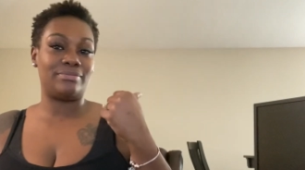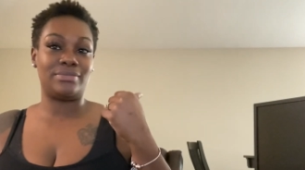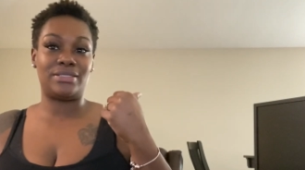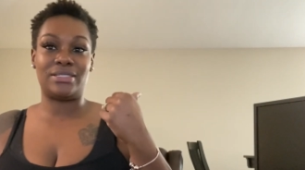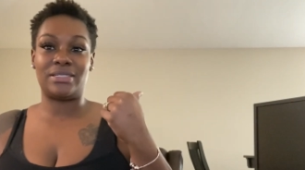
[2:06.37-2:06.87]

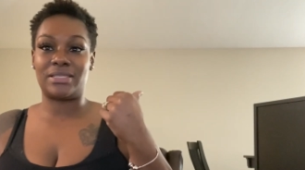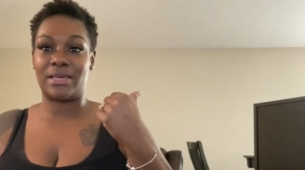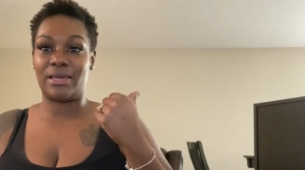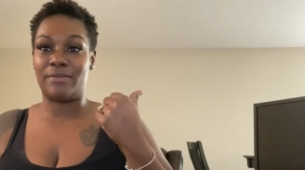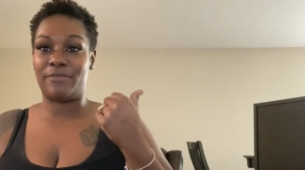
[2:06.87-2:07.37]
just
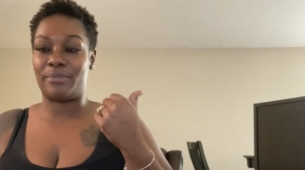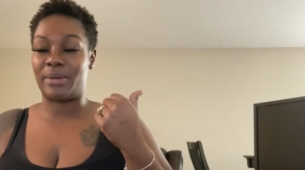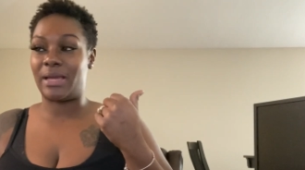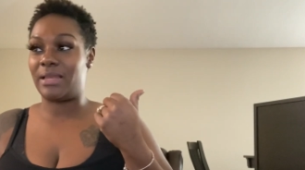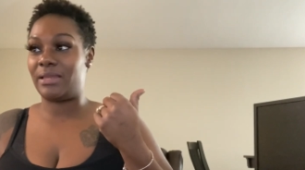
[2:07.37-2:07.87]
came from
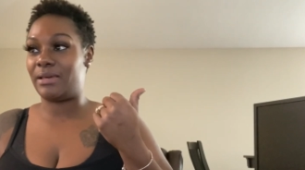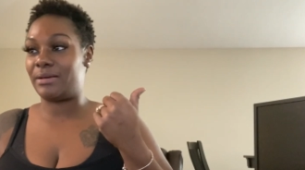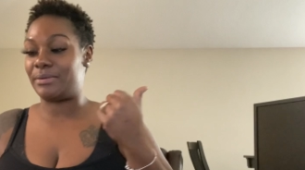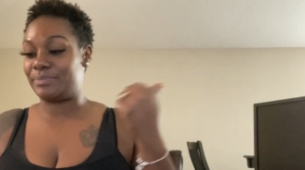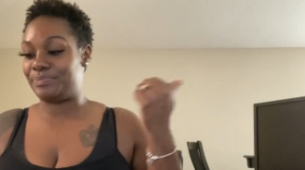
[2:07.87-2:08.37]

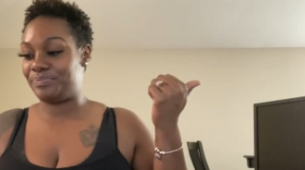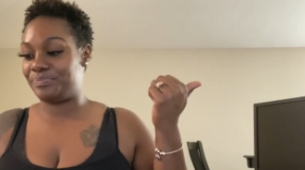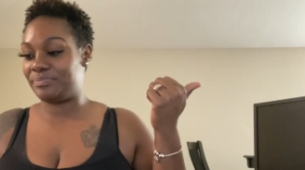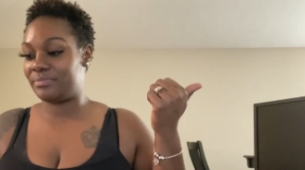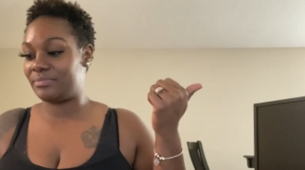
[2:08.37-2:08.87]
goddamn
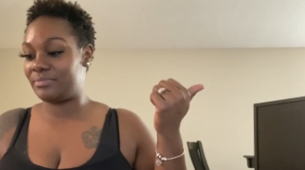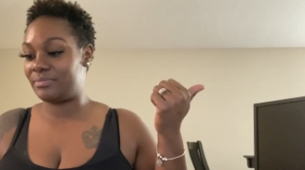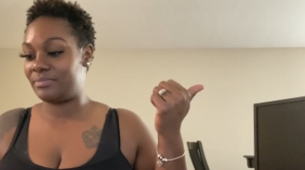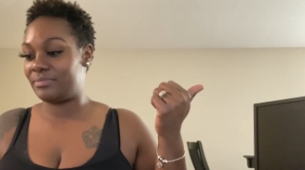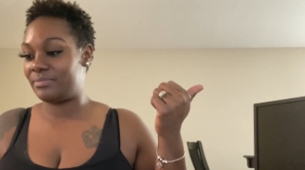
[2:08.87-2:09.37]

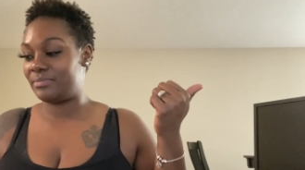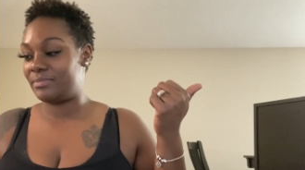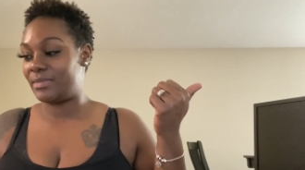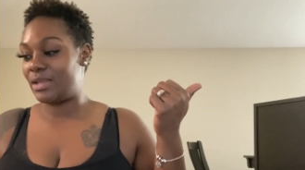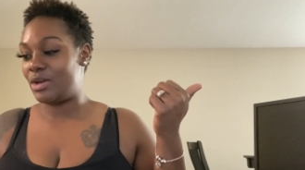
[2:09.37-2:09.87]

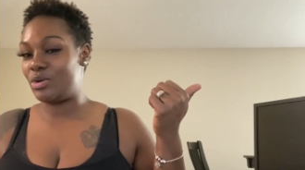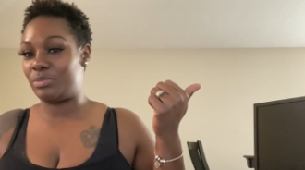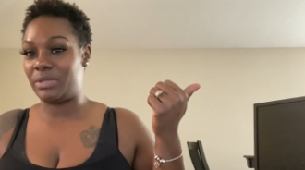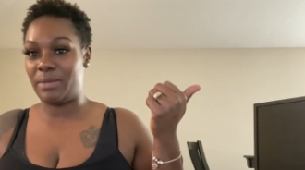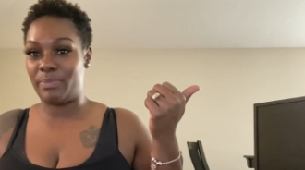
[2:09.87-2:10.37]
Home
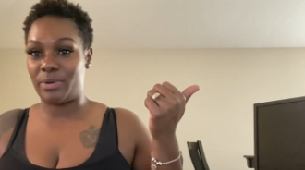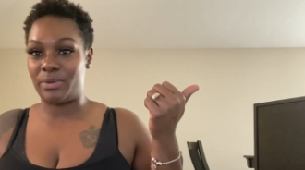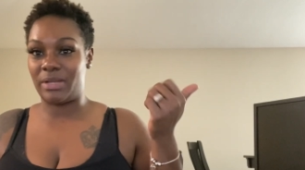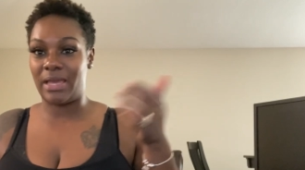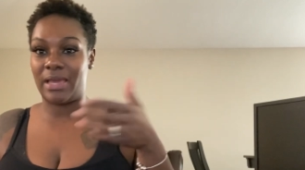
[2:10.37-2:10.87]
Depot.
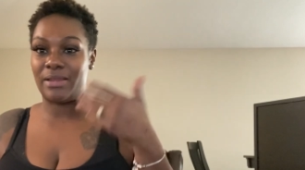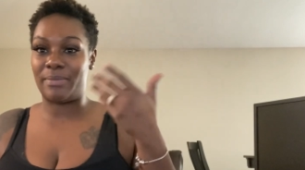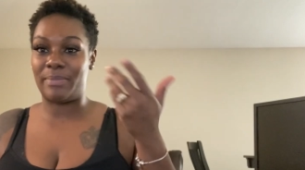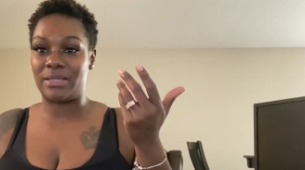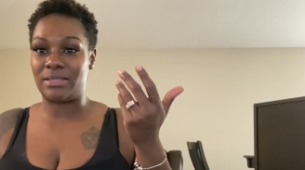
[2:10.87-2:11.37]
They had
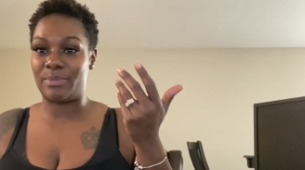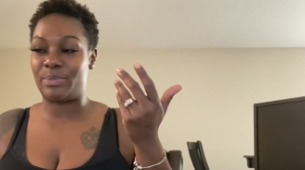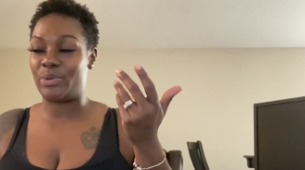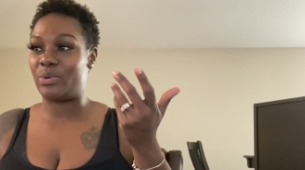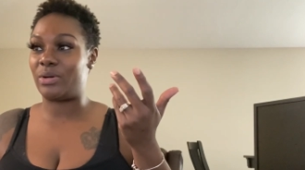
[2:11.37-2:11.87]
done messed up
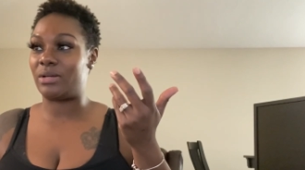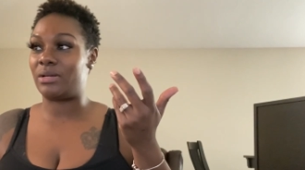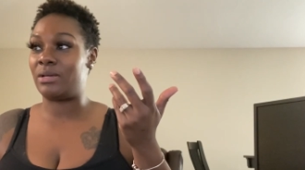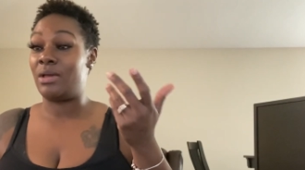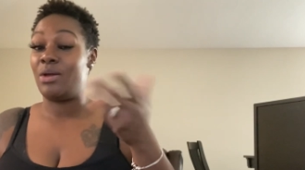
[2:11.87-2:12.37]
an
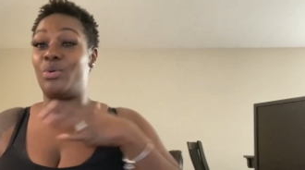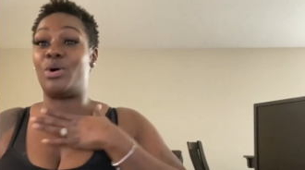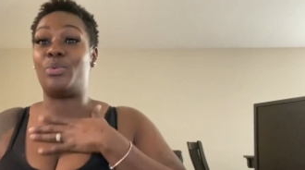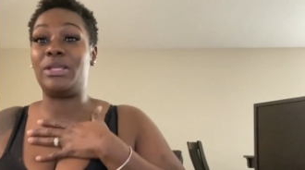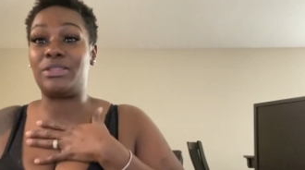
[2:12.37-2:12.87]
order.
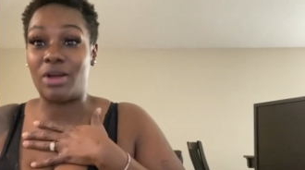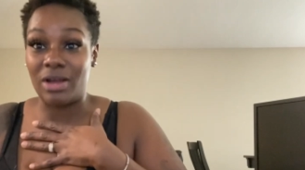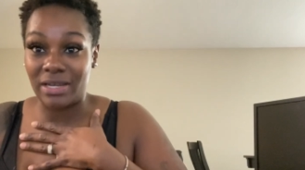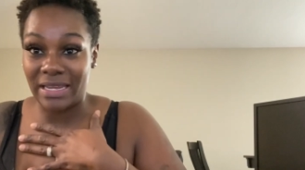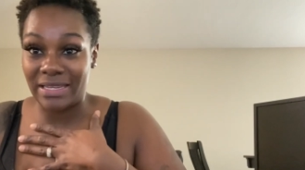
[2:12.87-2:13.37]
Well, we
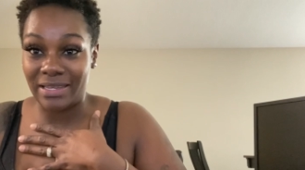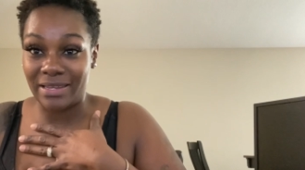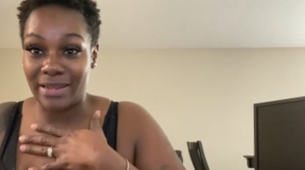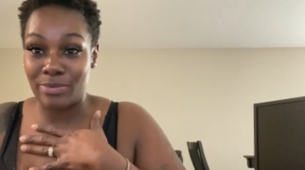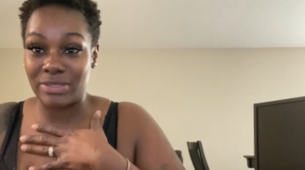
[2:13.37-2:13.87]
thought they did.
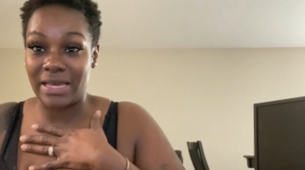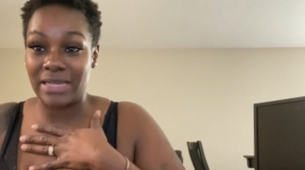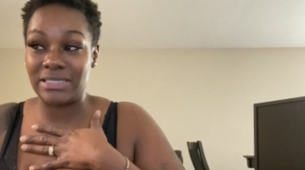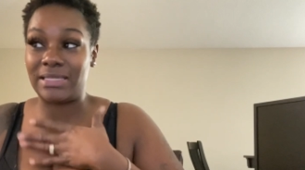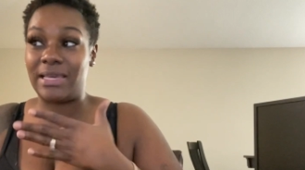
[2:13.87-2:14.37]
That was
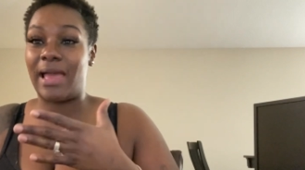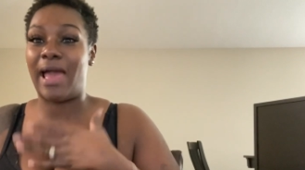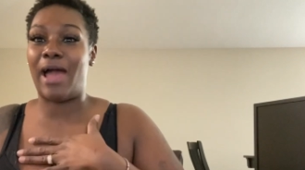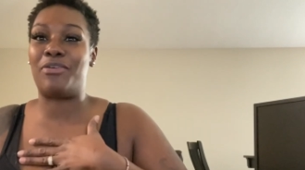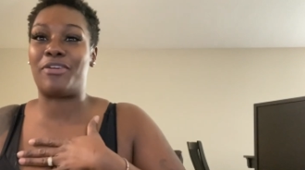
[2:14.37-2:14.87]
actually
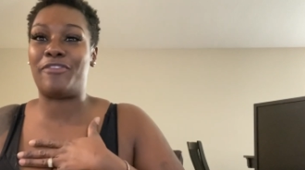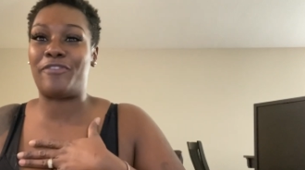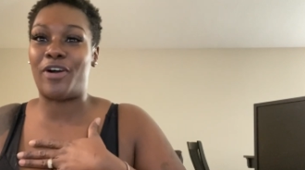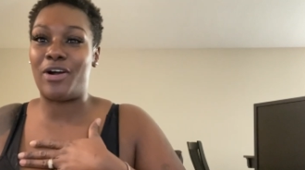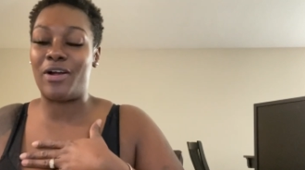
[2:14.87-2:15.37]
our
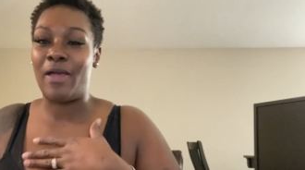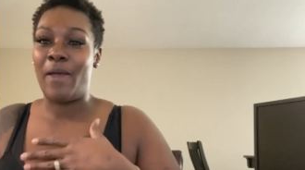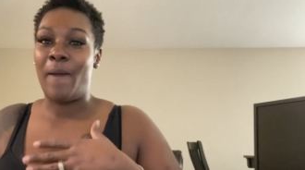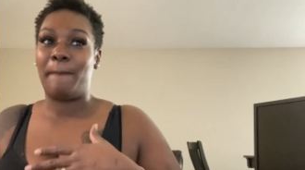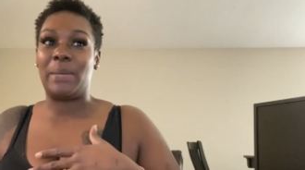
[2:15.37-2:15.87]
fault
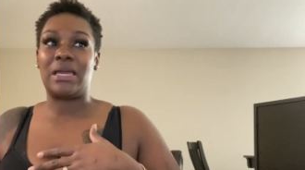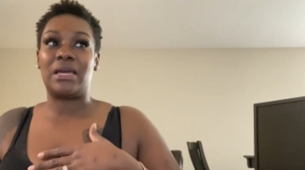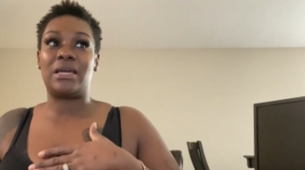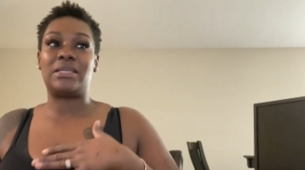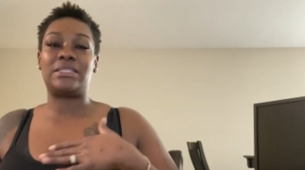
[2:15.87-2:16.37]

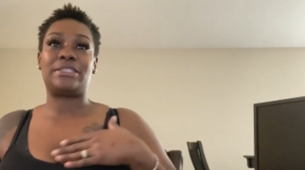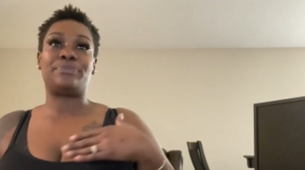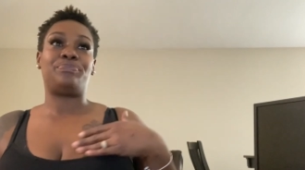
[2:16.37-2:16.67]
because